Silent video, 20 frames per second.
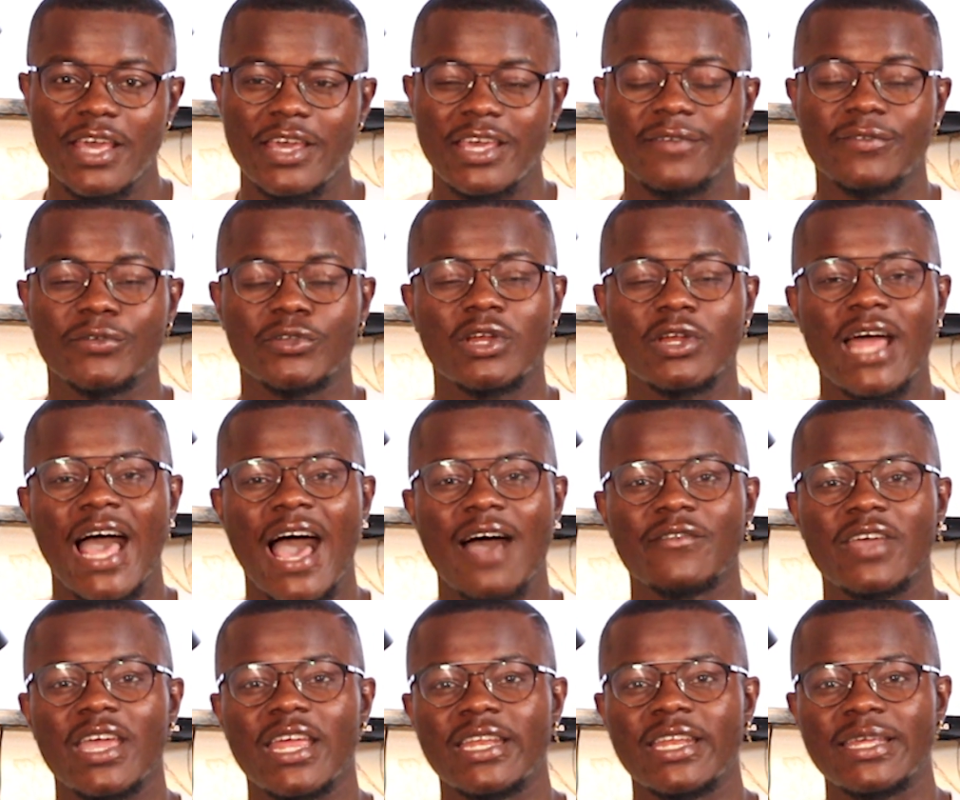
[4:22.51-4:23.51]
If you don't
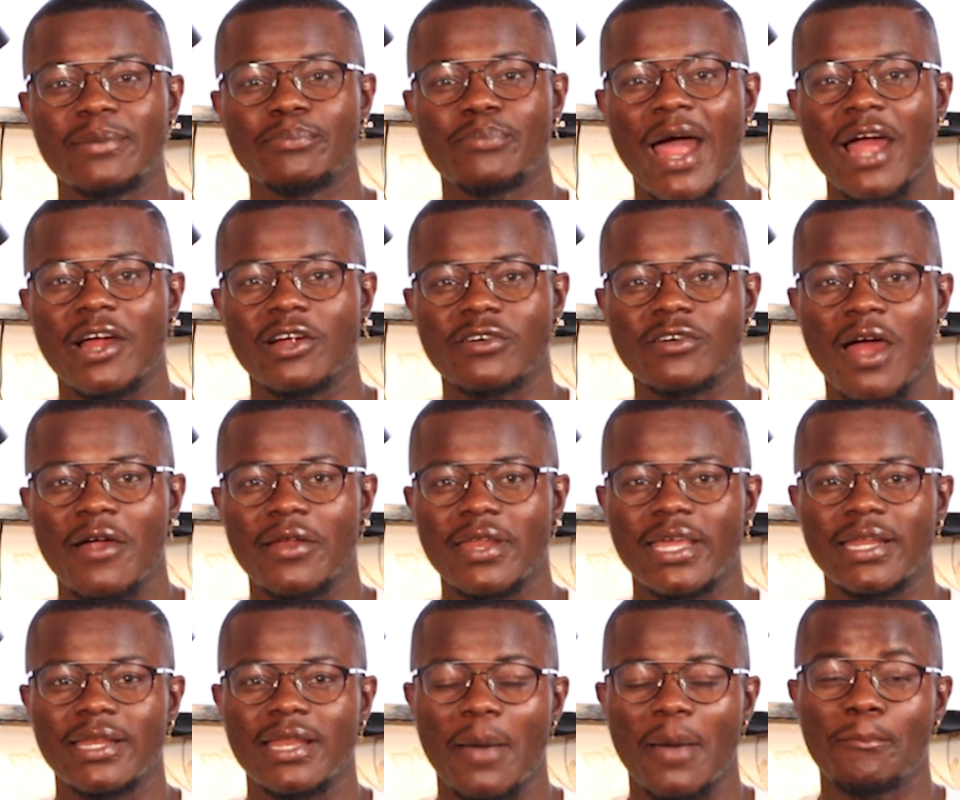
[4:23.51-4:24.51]
have any background
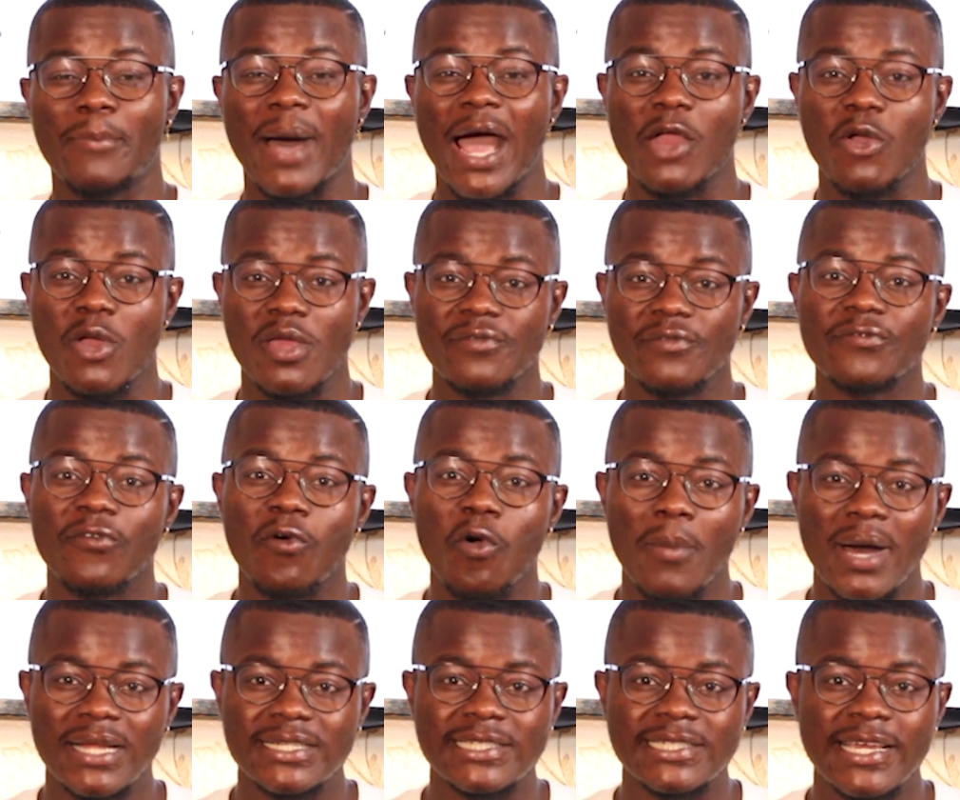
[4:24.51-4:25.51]
in
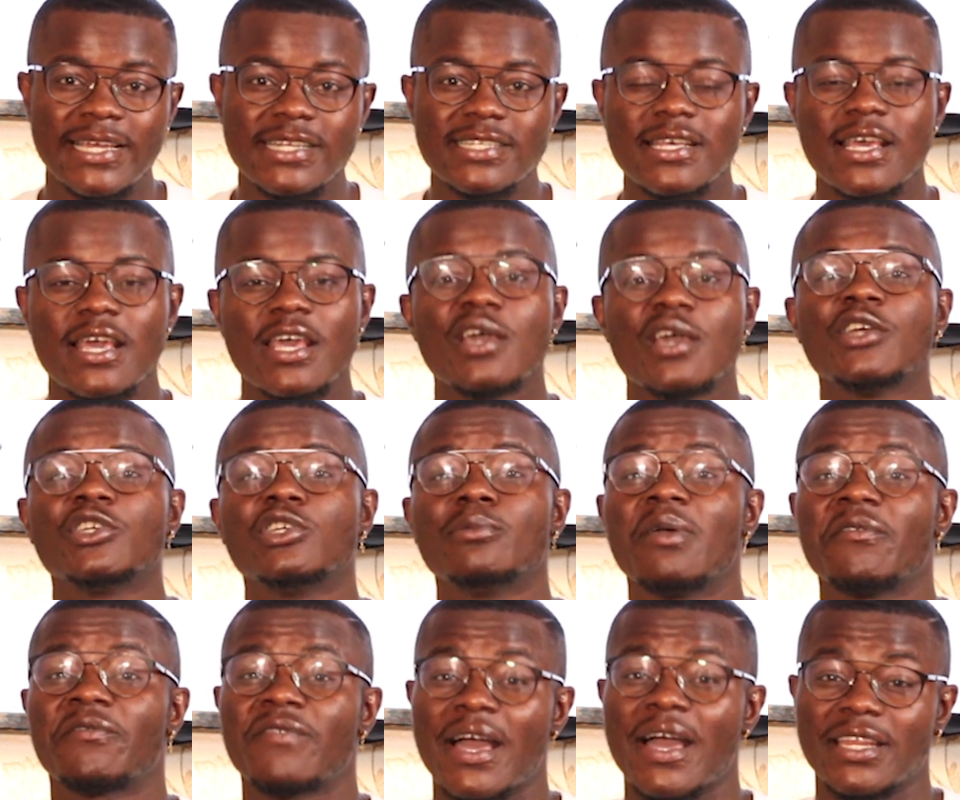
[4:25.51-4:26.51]
bioinformatics, you
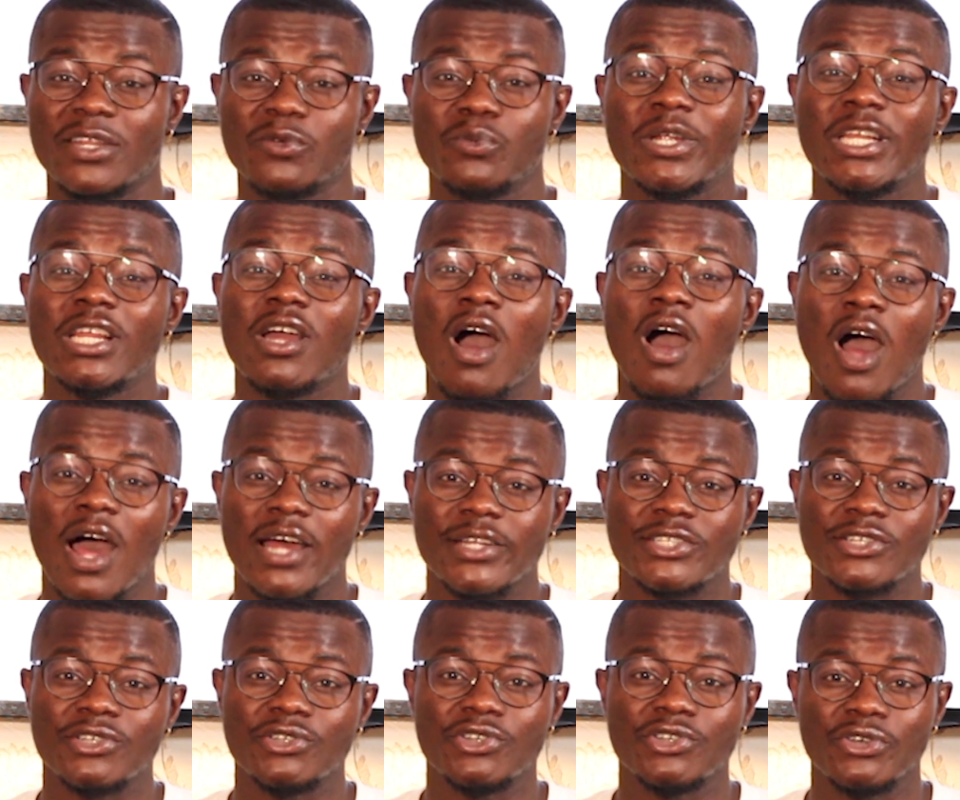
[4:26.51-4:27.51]
may find it really
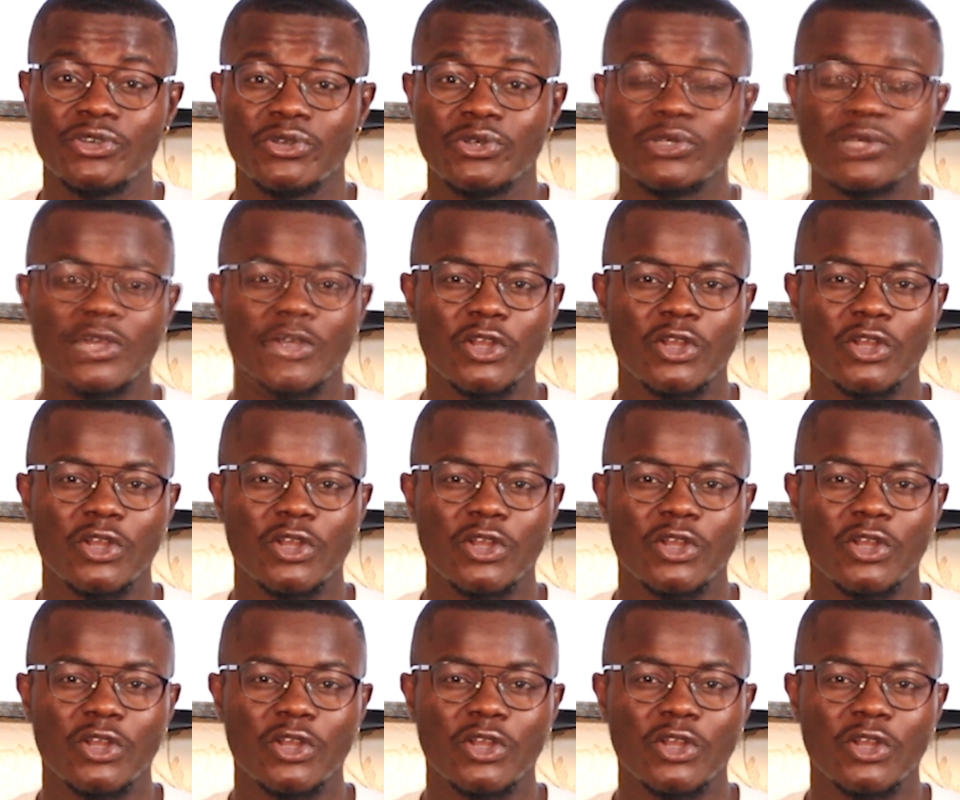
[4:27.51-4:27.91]
hard to use.